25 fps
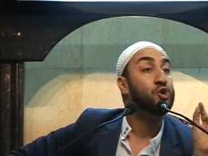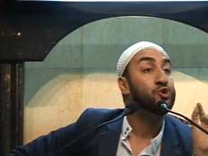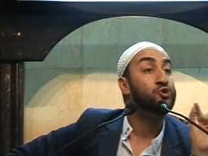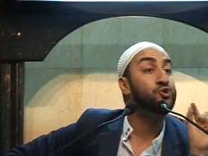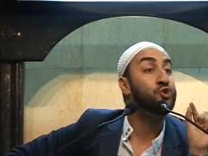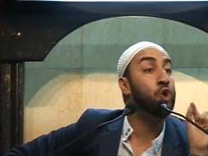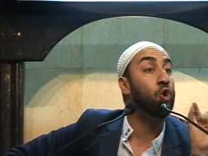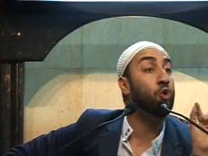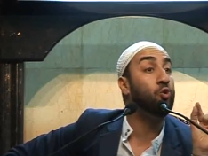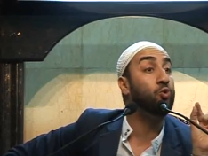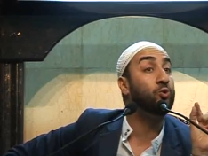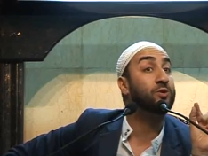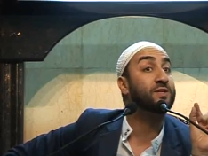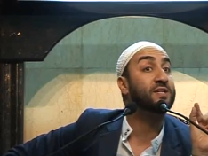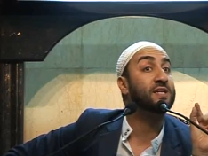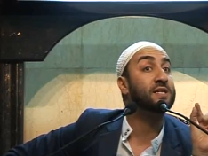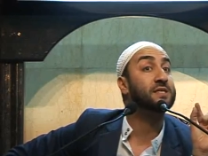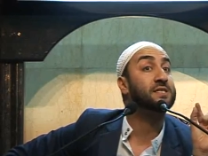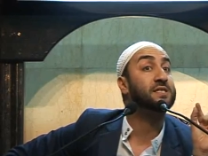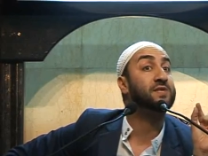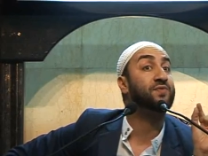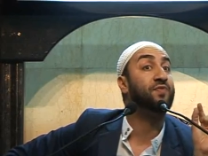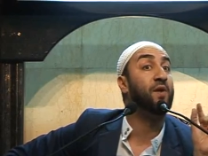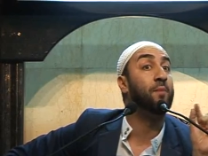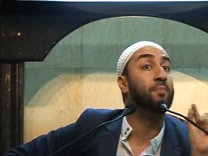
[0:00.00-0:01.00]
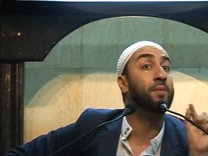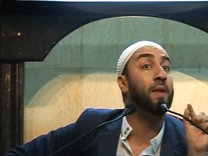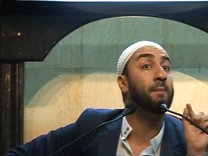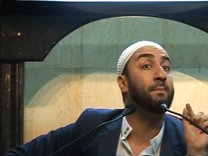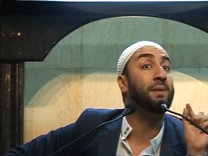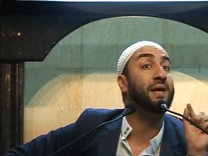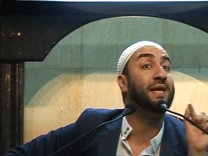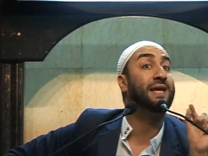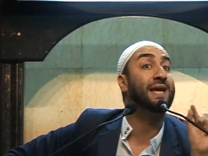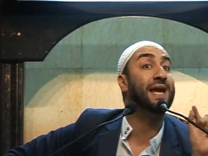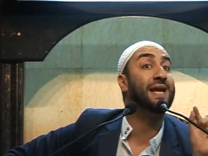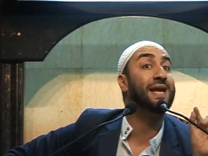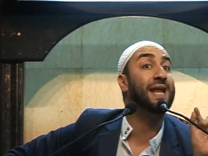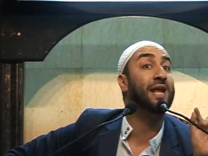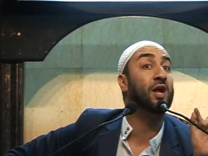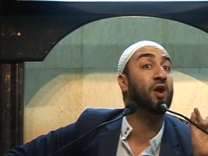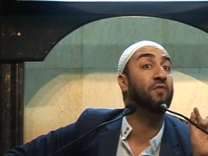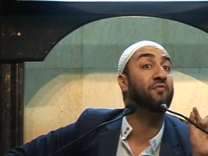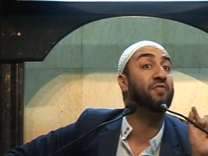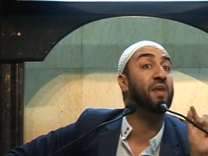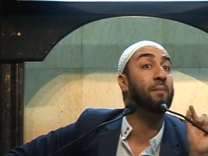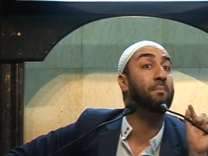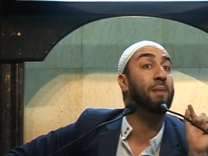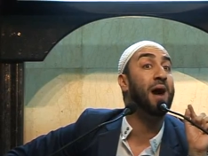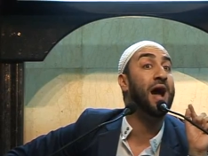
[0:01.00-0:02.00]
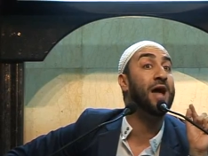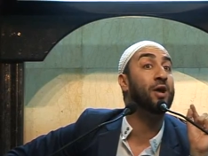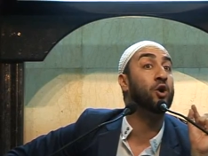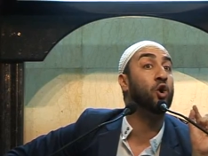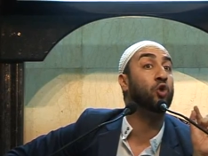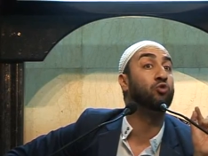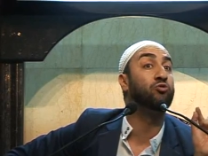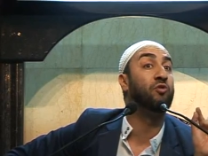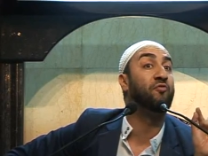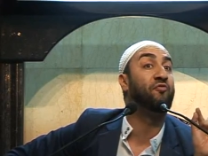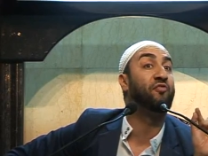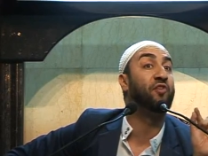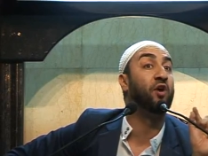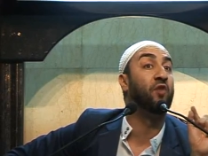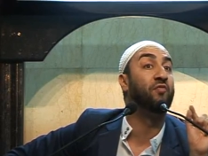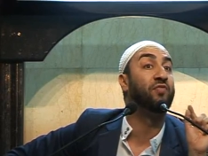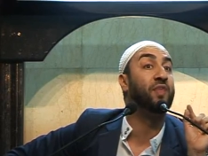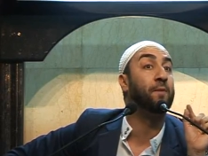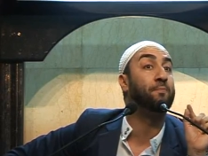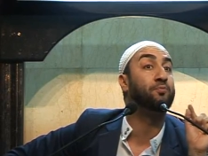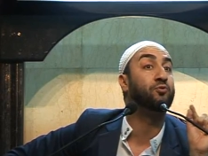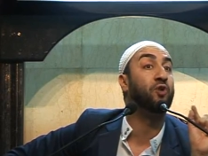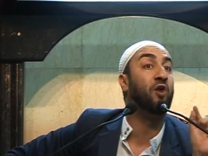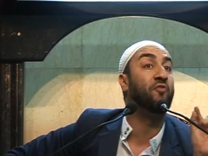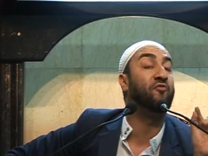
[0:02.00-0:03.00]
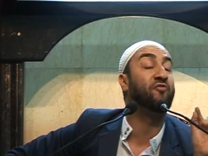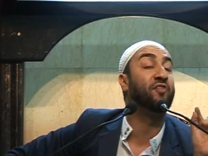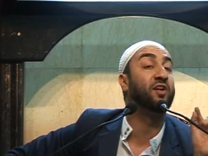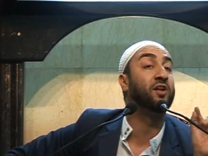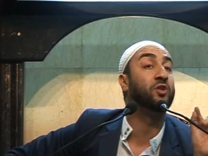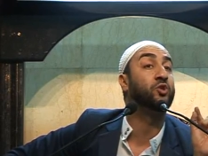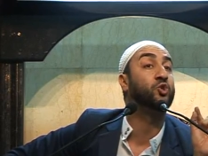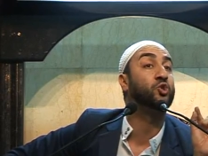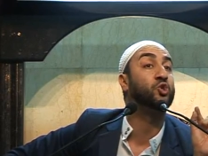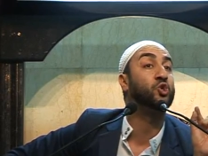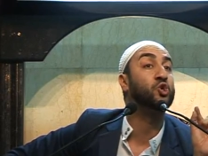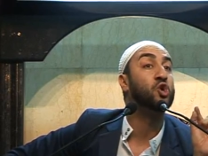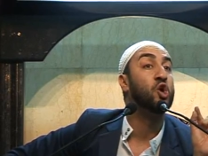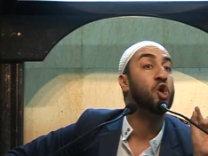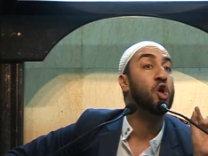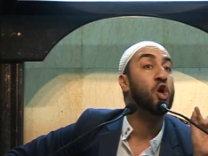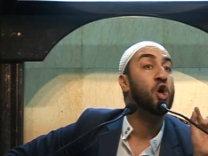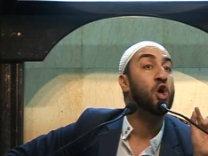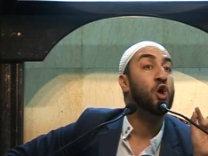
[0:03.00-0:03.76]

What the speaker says: Notice from the beginning of the biography of the Prophet,